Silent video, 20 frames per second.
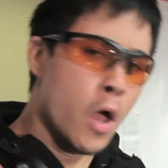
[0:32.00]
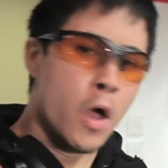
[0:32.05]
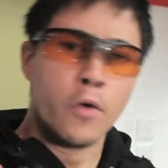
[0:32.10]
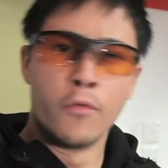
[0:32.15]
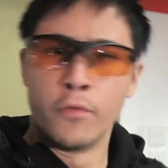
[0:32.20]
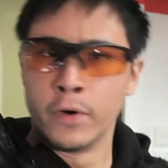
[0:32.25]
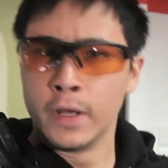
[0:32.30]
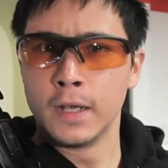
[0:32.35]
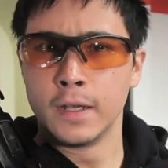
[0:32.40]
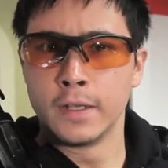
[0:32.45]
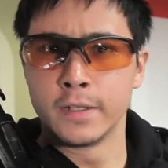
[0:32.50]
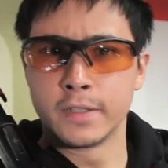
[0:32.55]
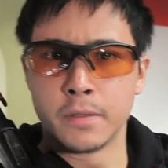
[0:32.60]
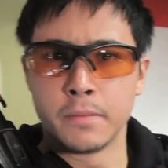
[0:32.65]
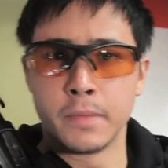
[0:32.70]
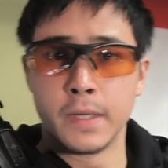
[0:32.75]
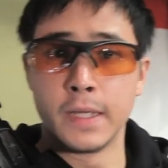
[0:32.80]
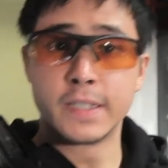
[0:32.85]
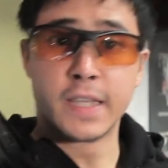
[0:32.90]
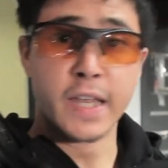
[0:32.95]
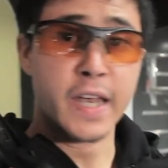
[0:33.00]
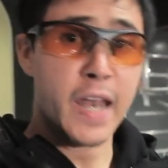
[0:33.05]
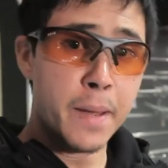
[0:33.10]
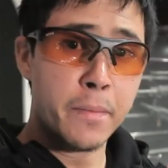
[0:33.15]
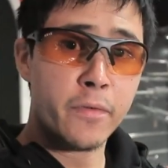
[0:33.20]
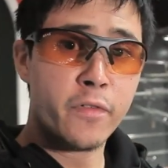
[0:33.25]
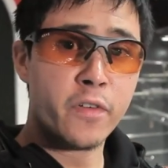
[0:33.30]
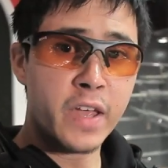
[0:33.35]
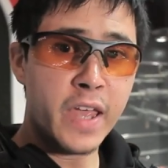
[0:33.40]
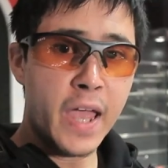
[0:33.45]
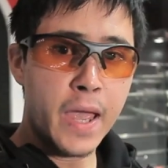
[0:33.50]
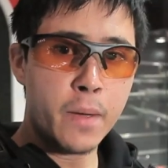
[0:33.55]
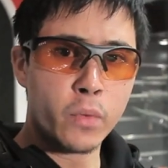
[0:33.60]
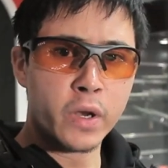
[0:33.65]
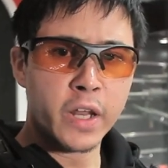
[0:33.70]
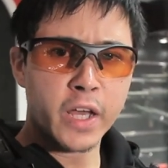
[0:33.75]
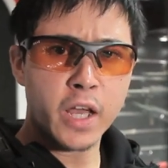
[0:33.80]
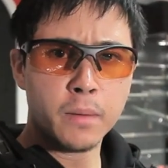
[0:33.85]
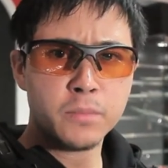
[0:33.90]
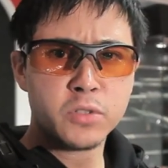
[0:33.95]
Realism is the name of a game when
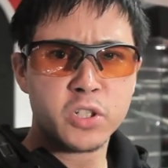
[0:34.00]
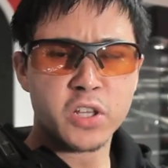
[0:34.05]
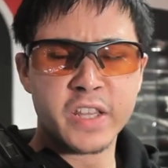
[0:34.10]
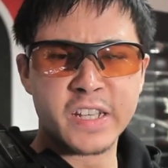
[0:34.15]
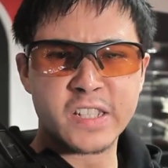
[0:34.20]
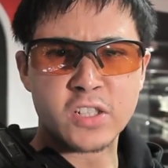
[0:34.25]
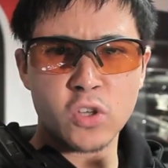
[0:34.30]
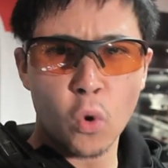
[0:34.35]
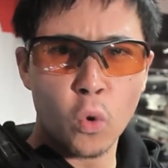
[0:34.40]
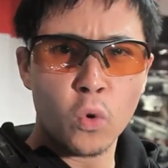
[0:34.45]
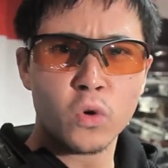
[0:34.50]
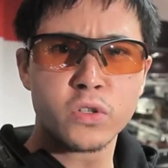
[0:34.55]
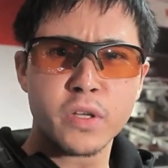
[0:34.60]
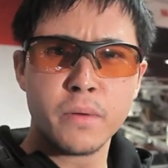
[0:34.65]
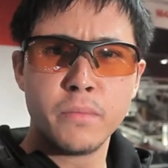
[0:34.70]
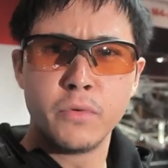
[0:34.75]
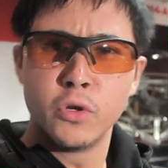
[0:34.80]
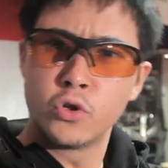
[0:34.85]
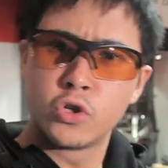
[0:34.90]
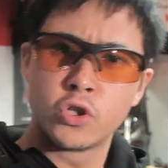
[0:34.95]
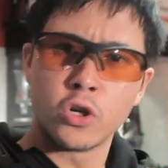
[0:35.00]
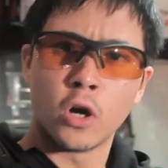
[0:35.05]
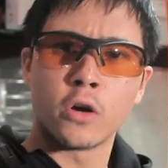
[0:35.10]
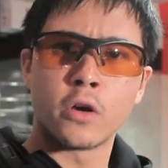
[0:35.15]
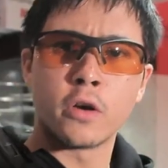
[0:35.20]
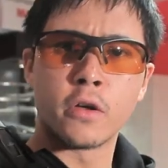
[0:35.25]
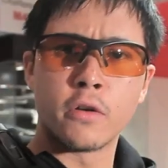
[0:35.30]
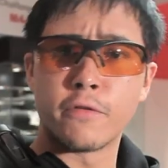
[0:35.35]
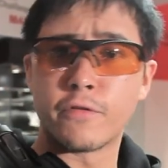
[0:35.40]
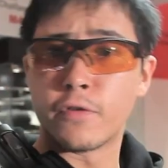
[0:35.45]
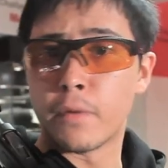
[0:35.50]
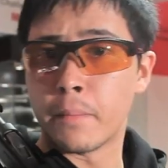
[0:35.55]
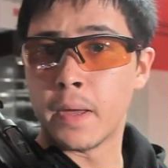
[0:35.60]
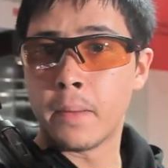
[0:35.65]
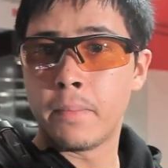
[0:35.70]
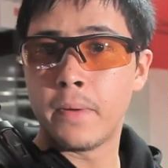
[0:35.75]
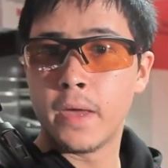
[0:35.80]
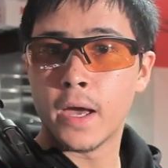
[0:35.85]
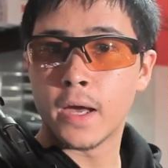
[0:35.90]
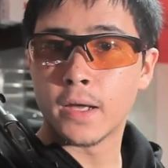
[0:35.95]
it comes to this awesome new shotgun from
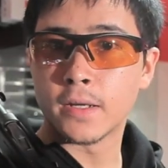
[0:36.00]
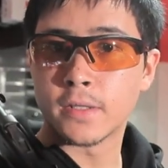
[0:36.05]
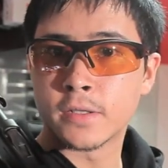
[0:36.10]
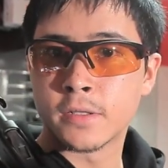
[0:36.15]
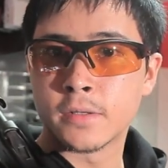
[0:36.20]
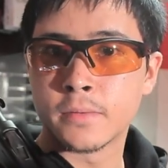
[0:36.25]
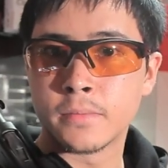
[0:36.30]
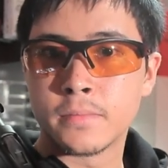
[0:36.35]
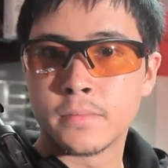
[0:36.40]
APS.